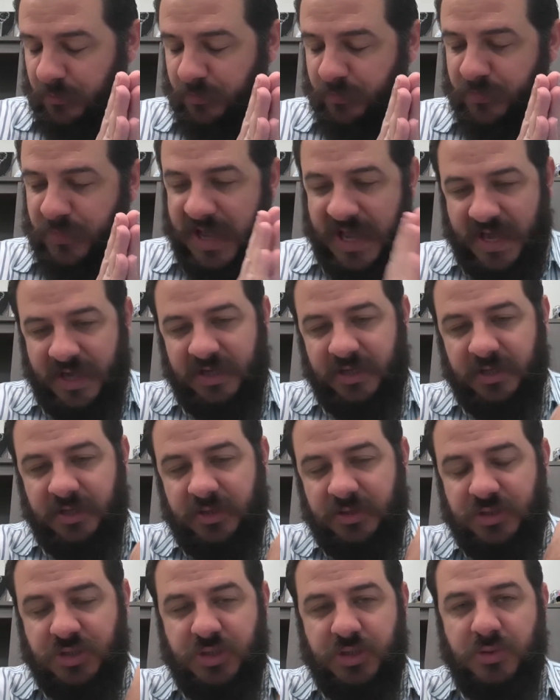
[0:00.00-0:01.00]
back
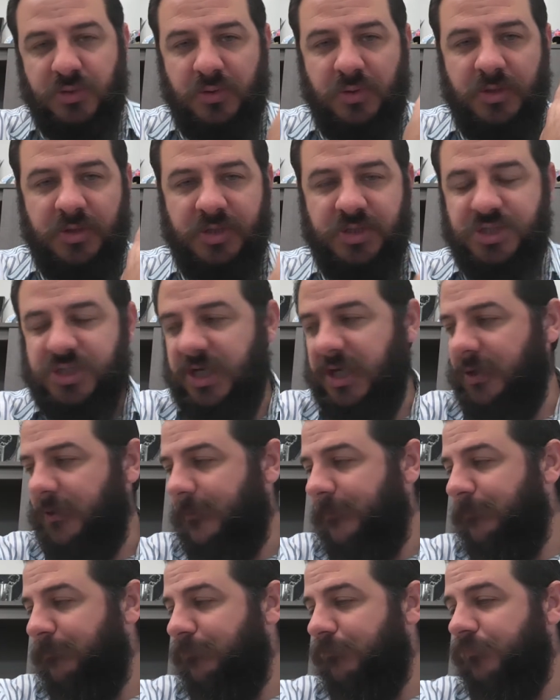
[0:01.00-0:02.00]
to the
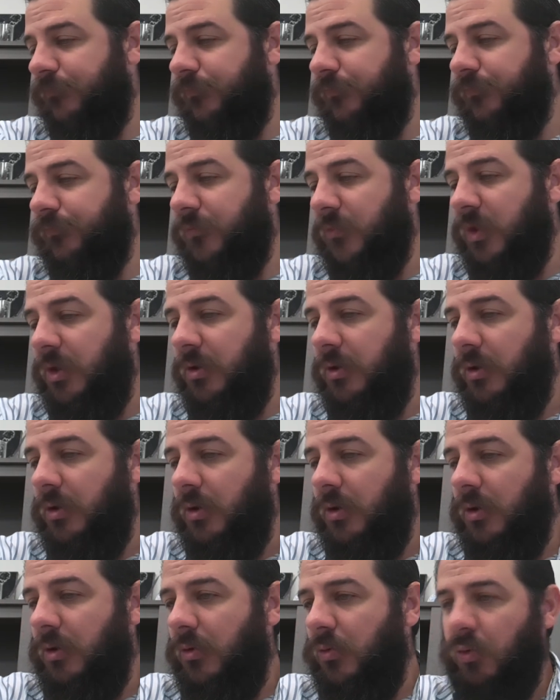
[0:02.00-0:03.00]
channel.
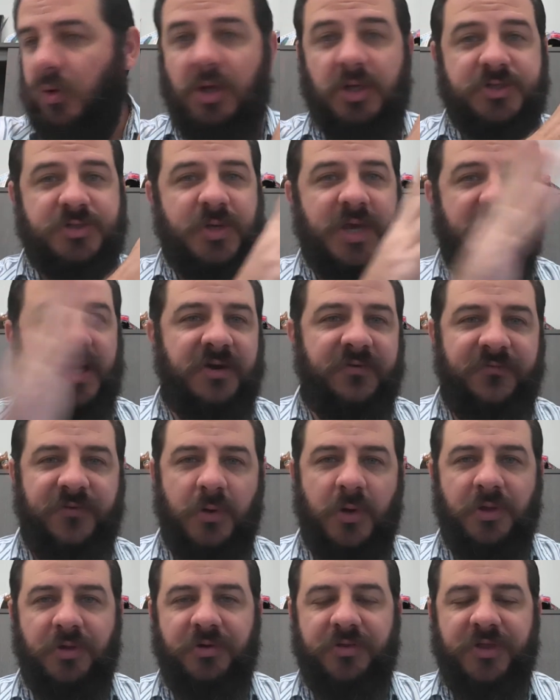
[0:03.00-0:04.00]
We're also adding a
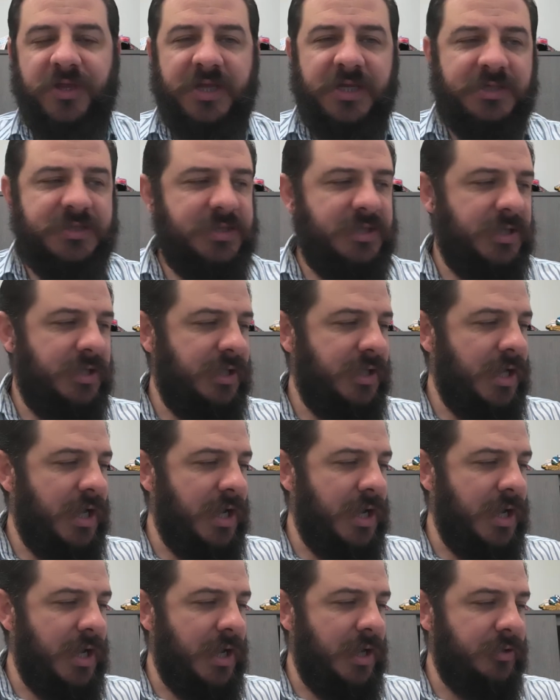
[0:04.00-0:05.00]
few other things
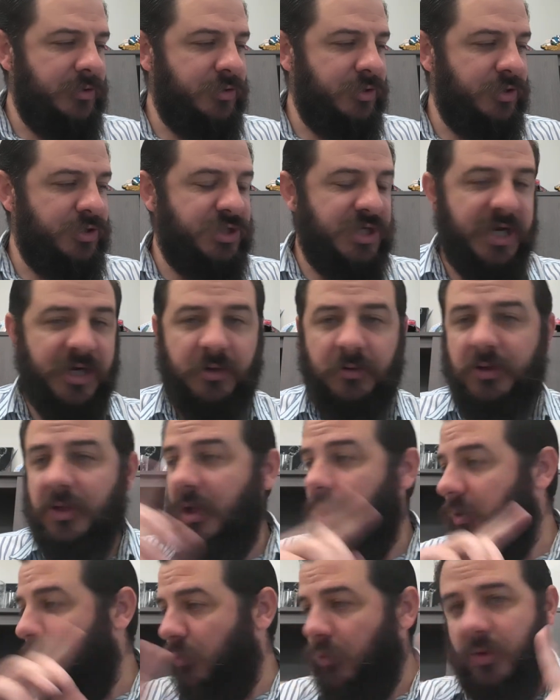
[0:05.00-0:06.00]
to the channel.
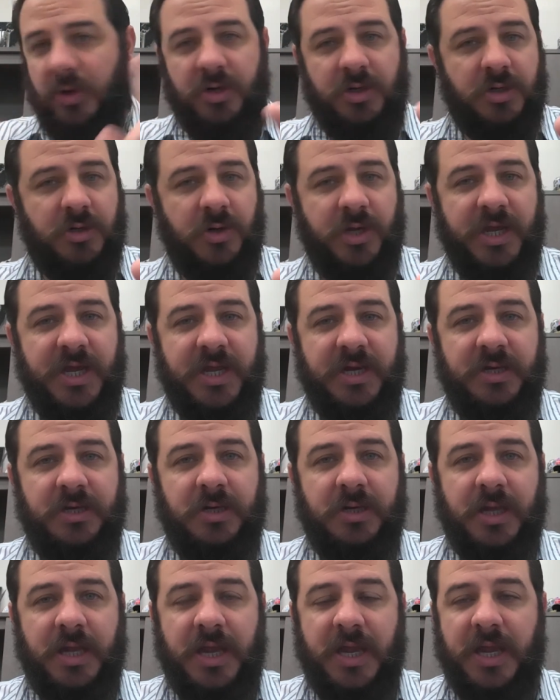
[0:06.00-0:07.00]
We want to go
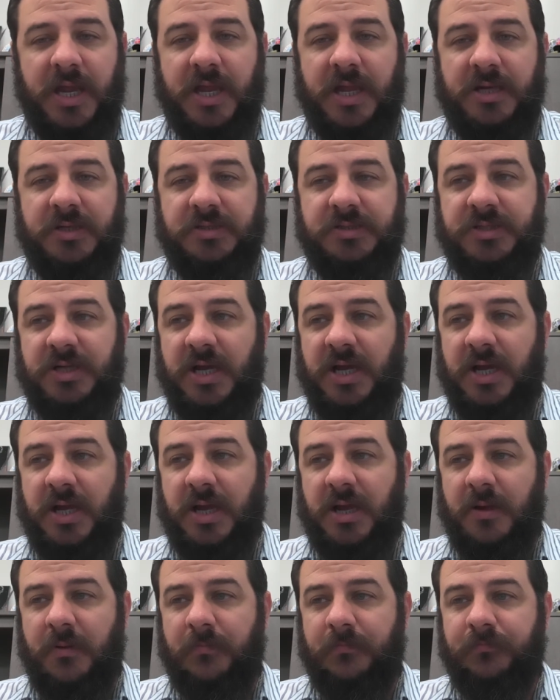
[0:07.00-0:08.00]
ahead and
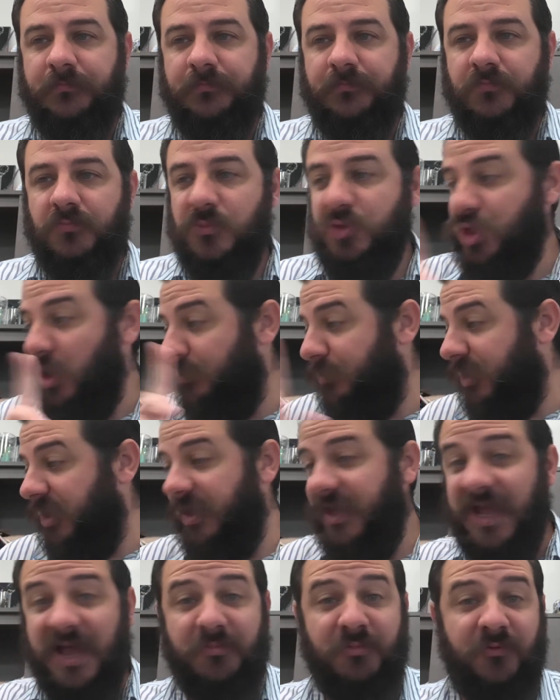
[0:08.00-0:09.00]
jump into
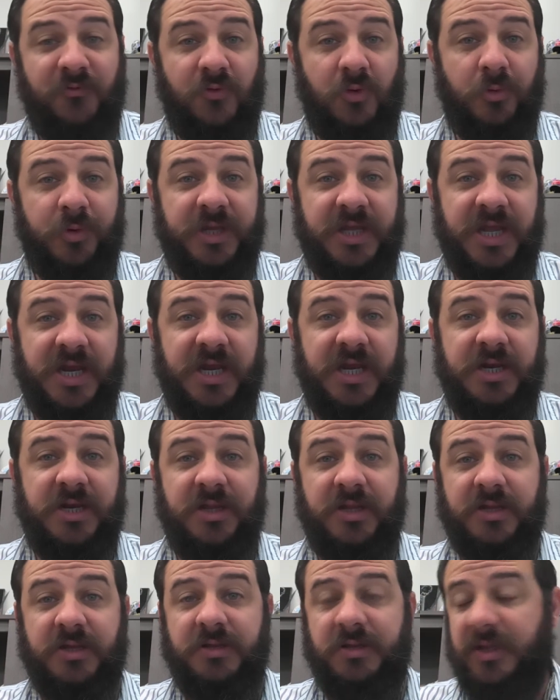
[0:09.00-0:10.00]
that before we get into
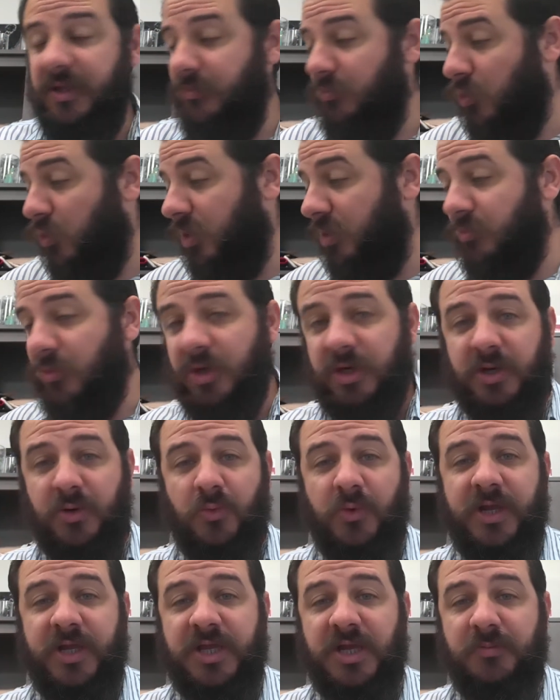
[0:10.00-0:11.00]
the morning market
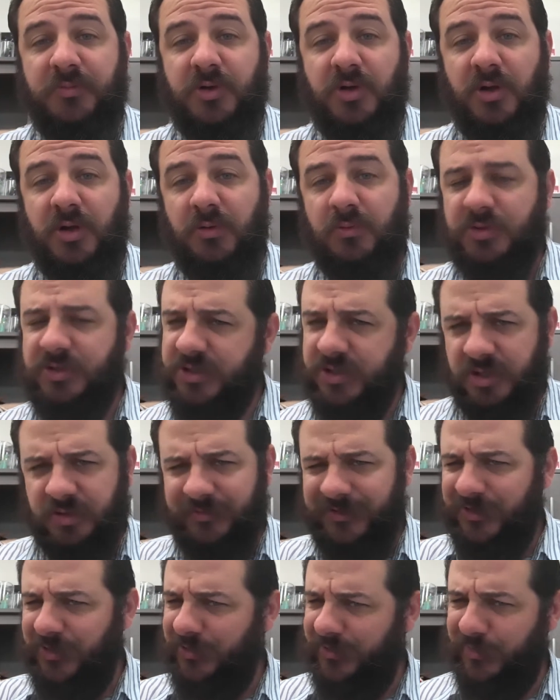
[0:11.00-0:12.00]
wake-up call. We're still going
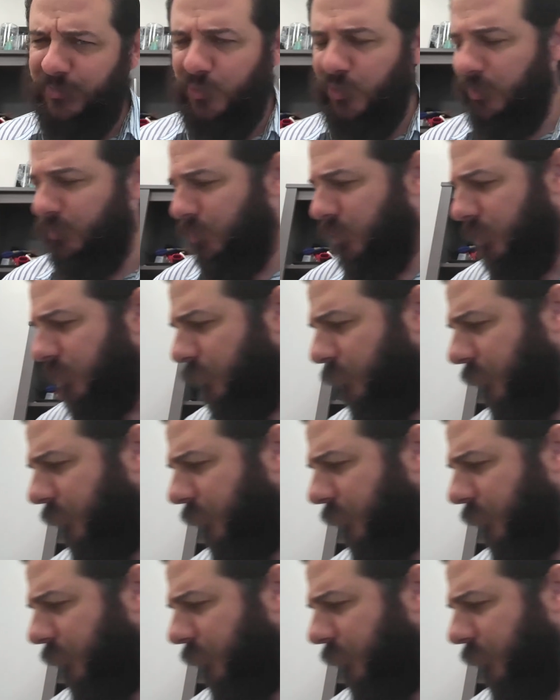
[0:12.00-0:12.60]
to be doing the morning market